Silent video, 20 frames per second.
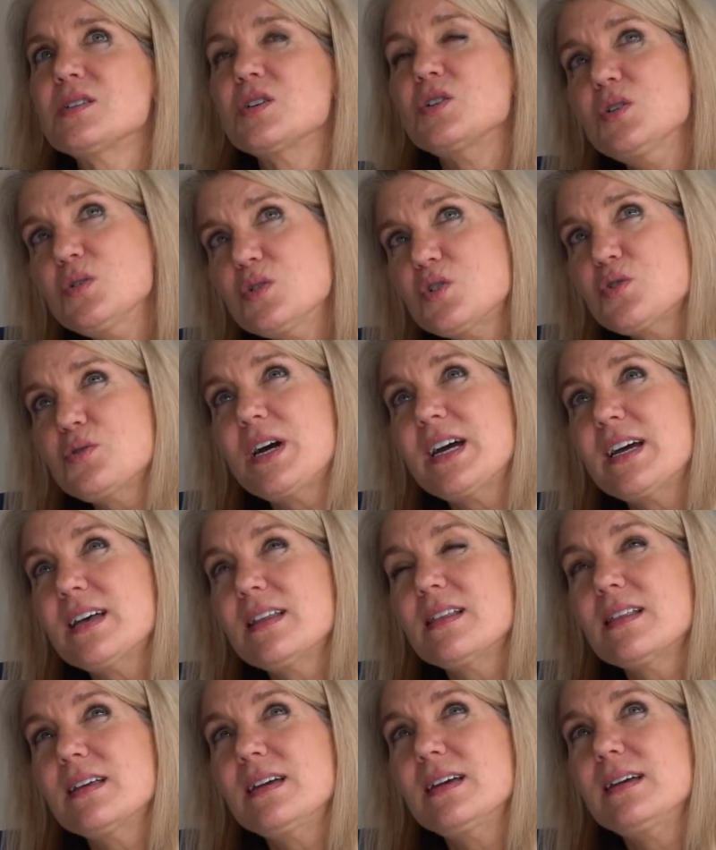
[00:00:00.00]
new
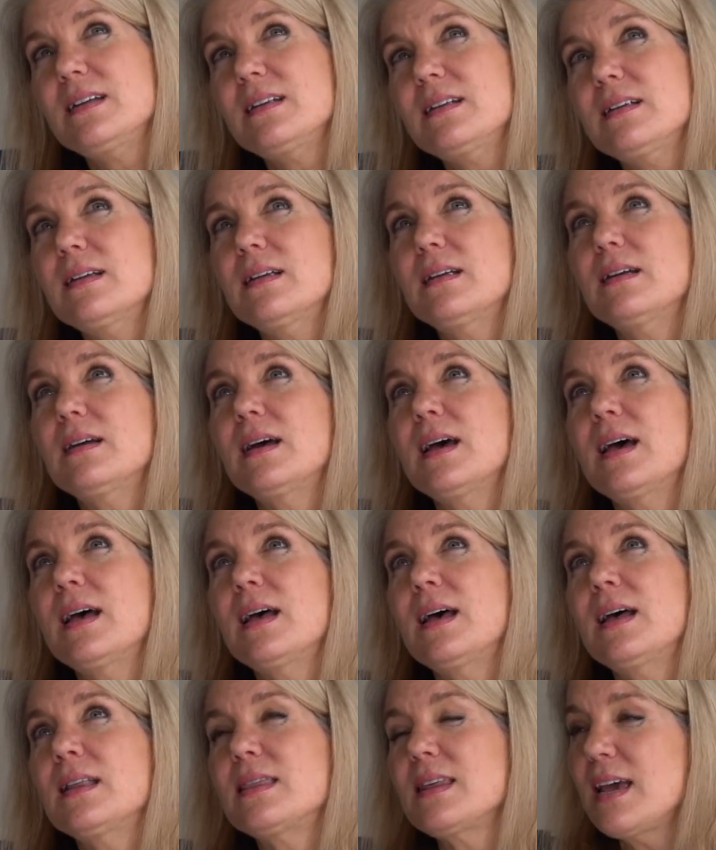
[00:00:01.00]
triathlete
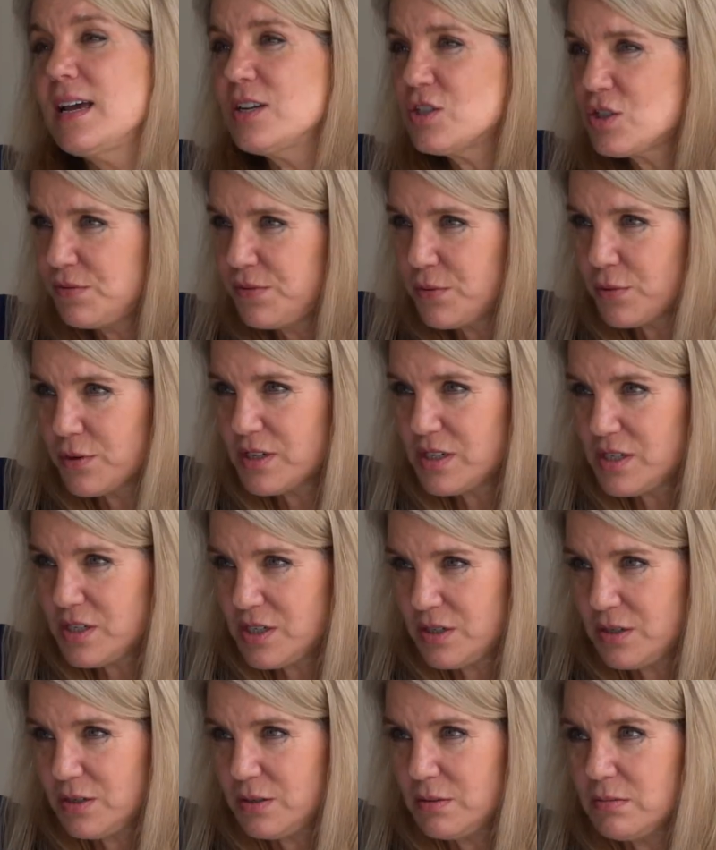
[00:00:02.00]
at the age of
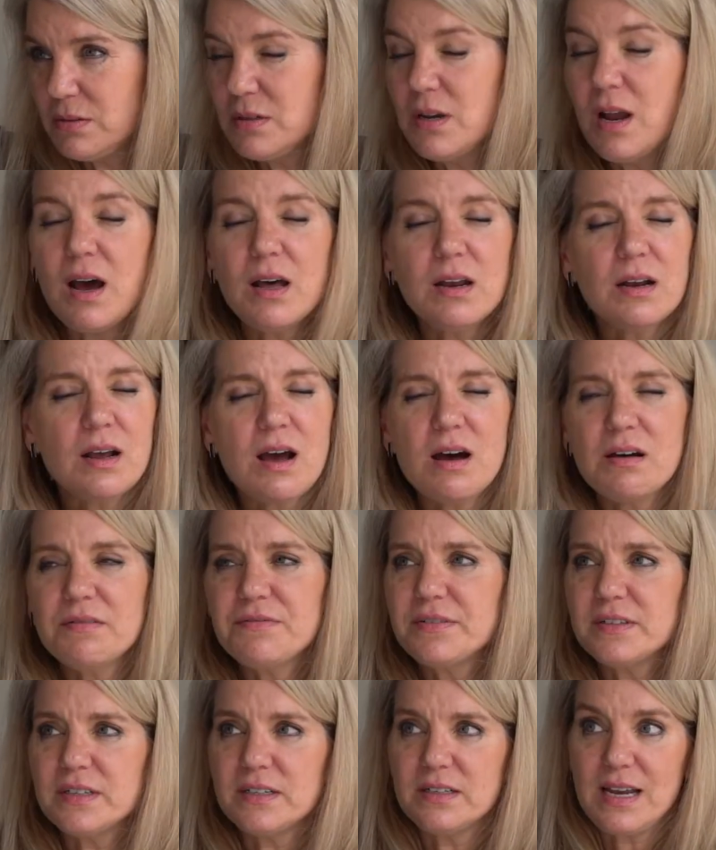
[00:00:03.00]
42, not a
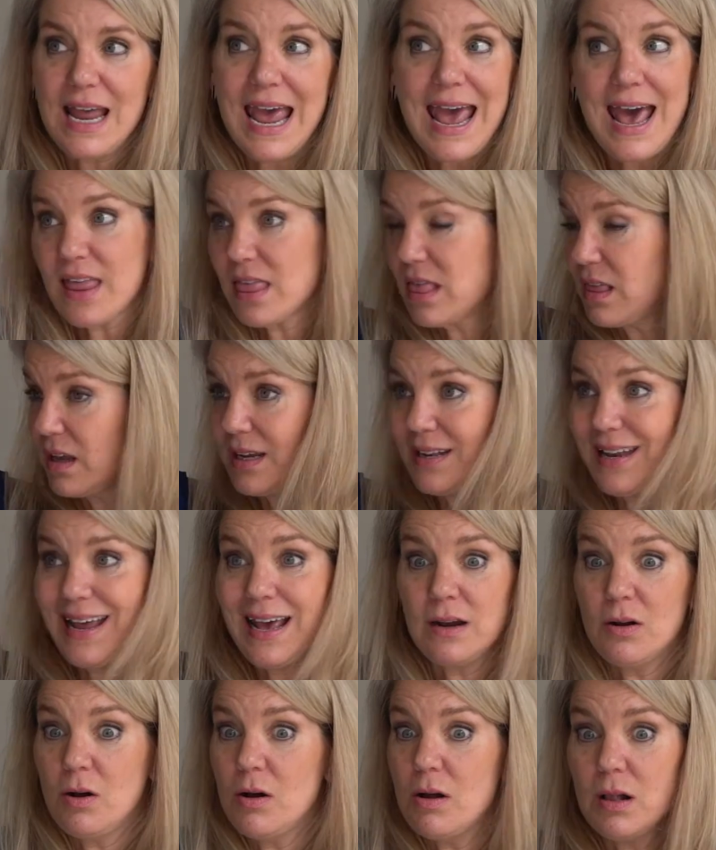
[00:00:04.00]
confident athlete
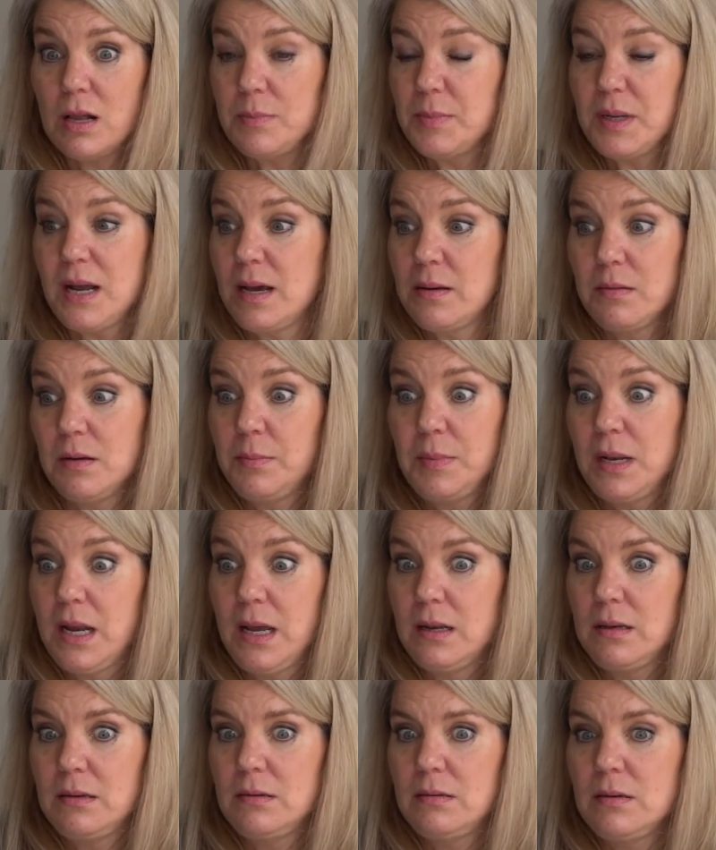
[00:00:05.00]
at all. I
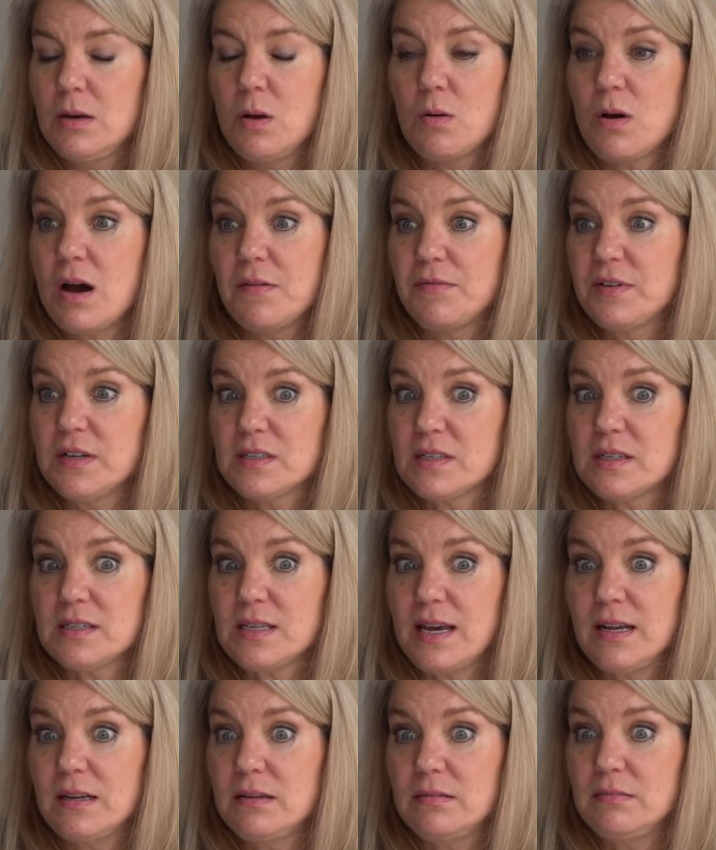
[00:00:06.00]
had no confidence because
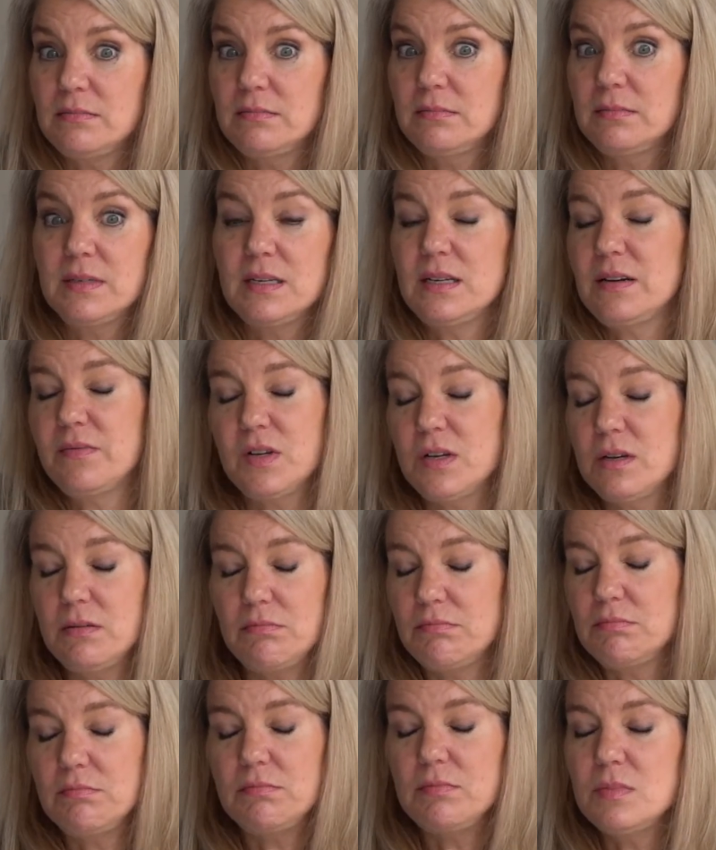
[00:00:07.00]
didn't
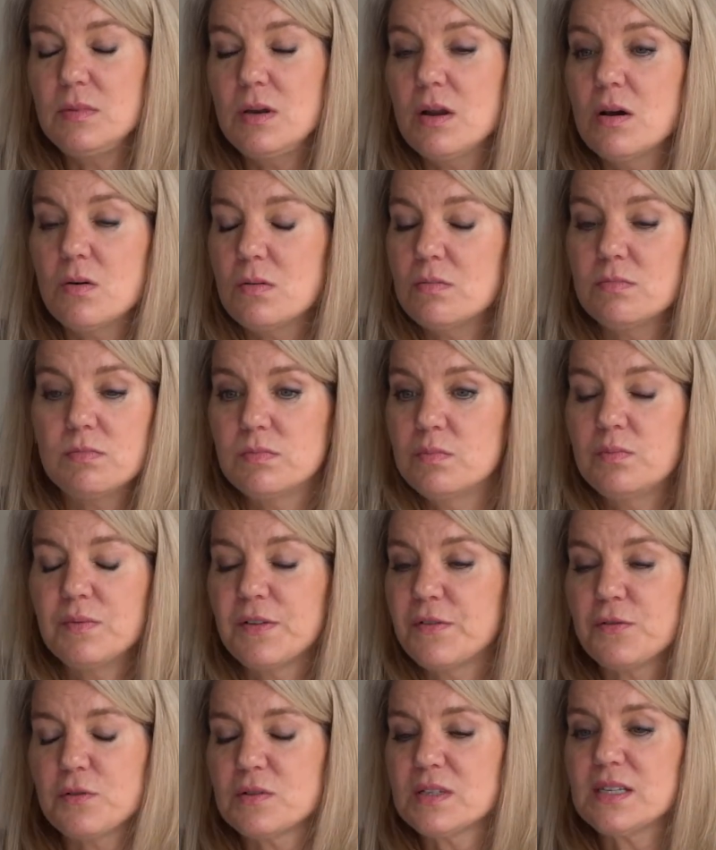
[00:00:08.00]
even know what
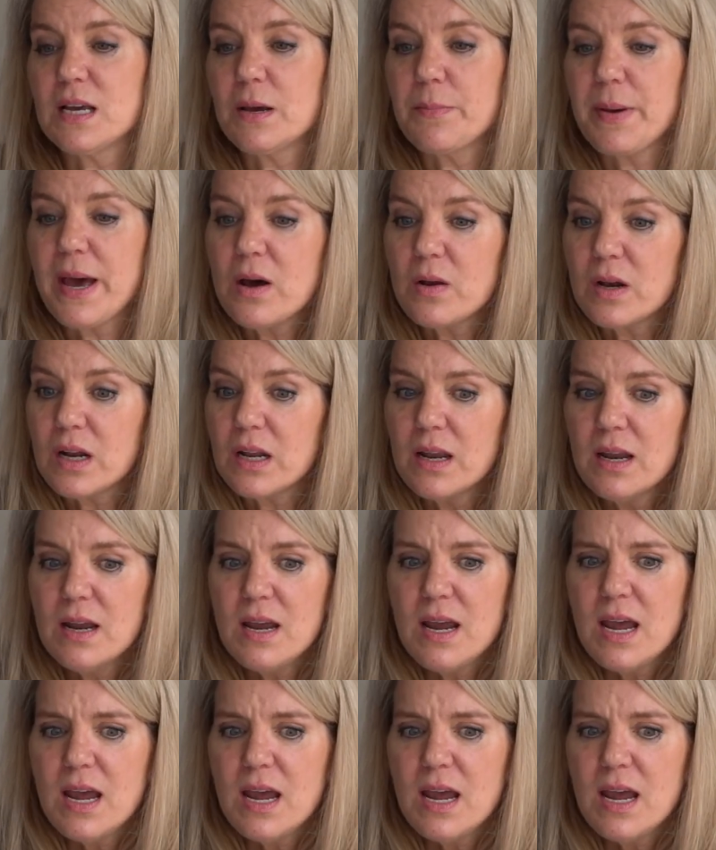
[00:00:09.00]
the first thing about it.